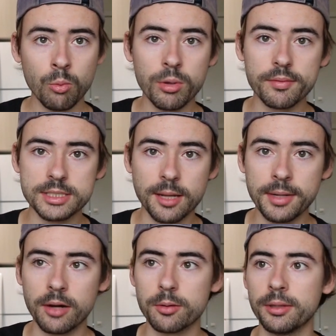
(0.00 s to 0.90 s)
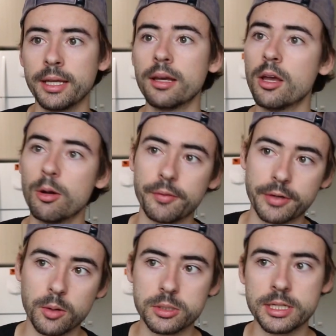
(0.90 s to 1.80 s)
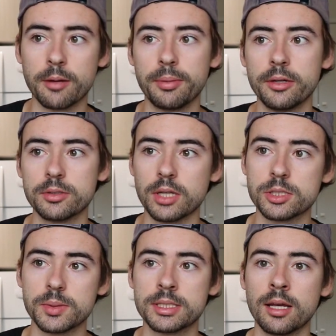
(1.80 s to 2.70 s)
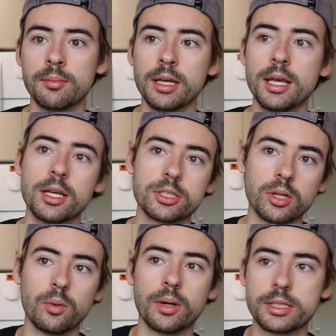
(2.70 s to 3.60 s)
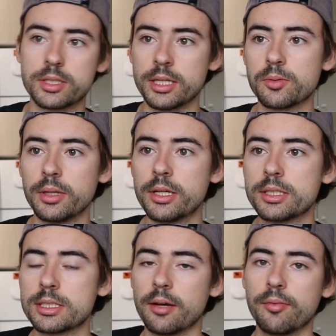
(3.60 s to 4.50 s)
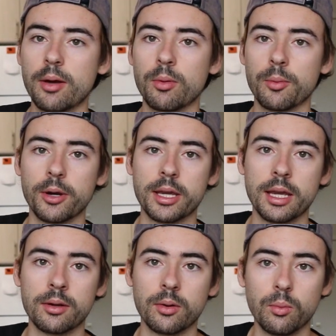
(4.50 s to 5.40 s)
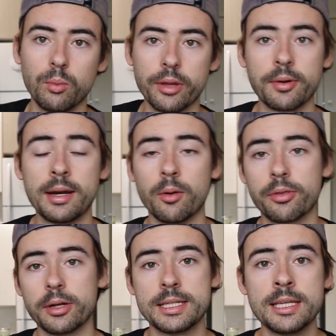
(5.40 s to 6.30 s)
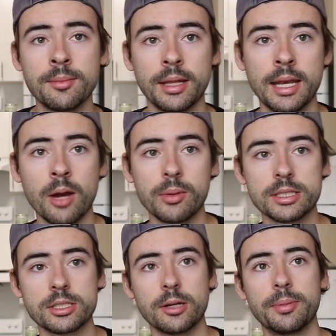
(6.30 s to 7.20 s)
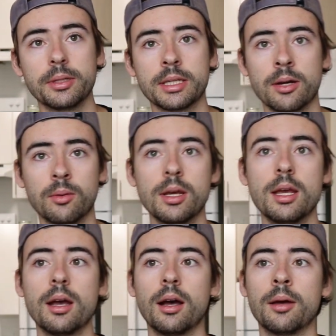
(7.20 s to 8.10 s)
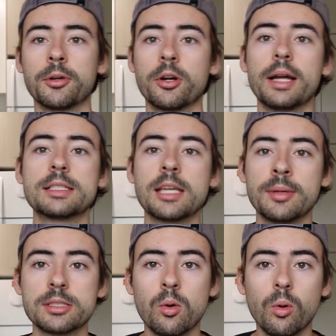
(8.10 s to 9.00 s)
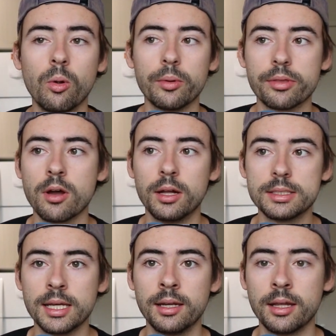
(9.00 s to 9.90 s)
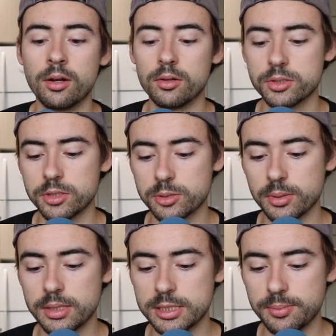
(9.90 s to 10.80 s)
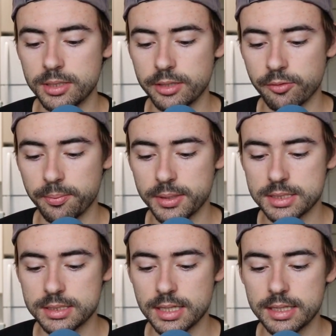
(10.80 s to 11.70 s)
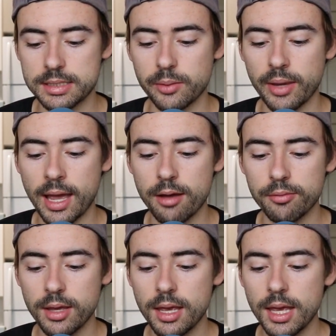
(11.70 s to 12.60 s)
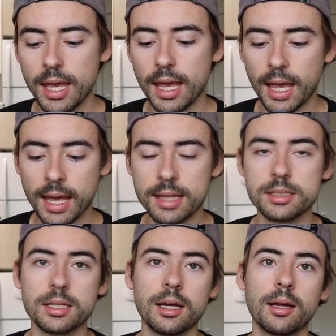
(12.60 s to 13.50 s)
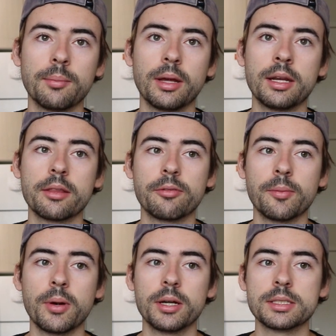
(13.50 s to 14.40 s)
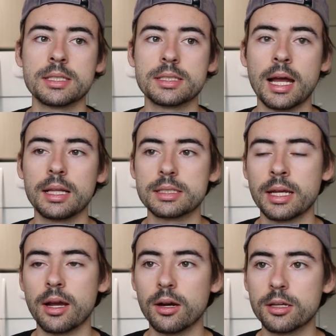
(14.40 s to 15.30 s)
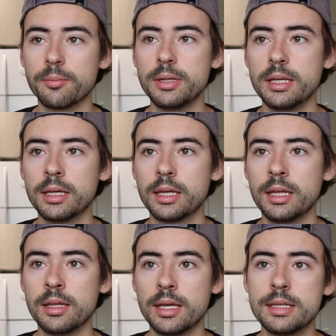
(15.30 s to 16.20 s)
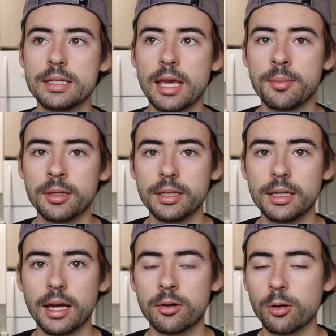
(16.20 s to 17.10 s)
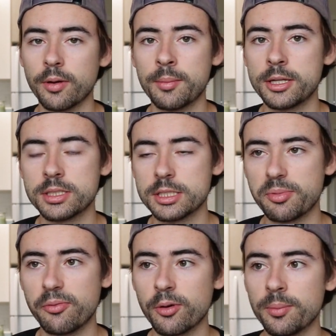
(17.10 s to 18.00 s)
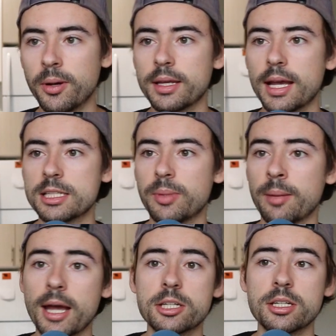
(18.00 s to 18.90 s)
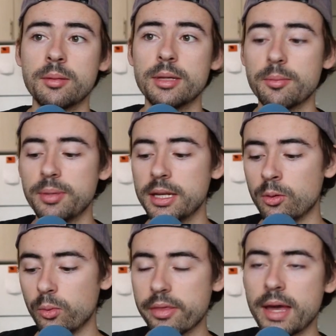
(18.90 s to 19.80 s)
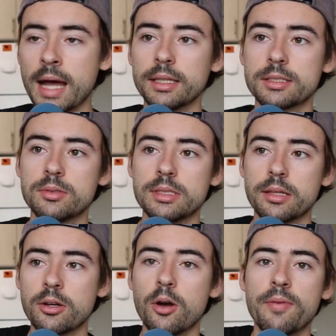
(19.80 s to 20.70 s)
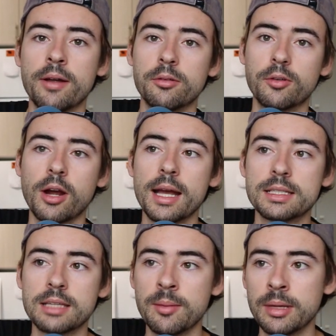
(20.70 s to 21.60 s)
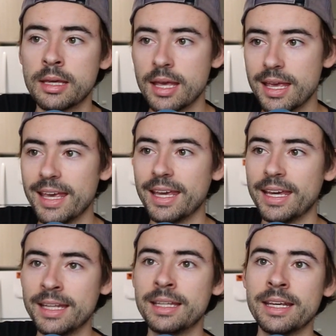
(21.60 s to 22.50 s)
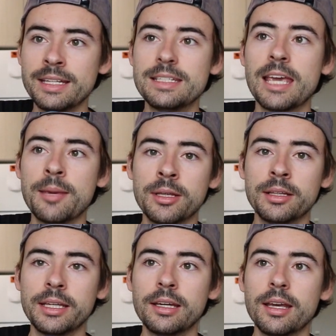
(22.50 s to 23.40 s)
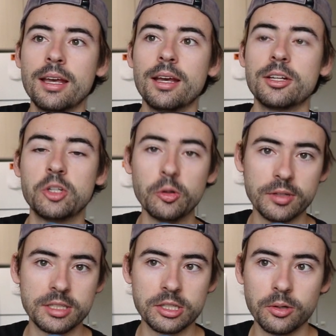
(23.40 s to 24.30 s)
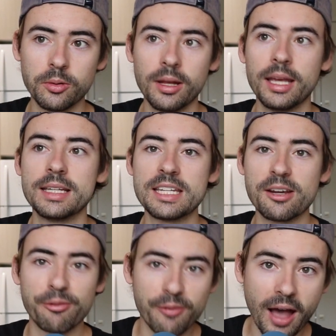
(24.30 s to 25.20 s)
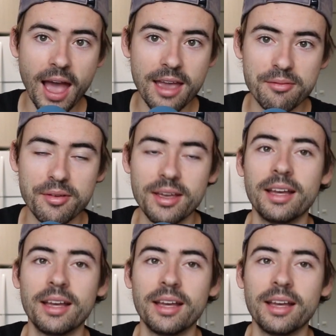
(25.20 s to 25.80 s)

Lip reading: We have a sub now to play. We have a coach now to play who's also a sub. So it's really good stuff that we're working with right now with our team. And now we can start building out Criius Gaming as a whole with content, and also just with these different business ideas that we have. And another fun part, since Alex and I are competing in the Indie Gaming League, I don't know if I mentioned this before on the podcast, but I'm actually going to be competing with Alex, who's the other co-founder of Criius Gaming, in Indie Gaming League 2v2 Tier 5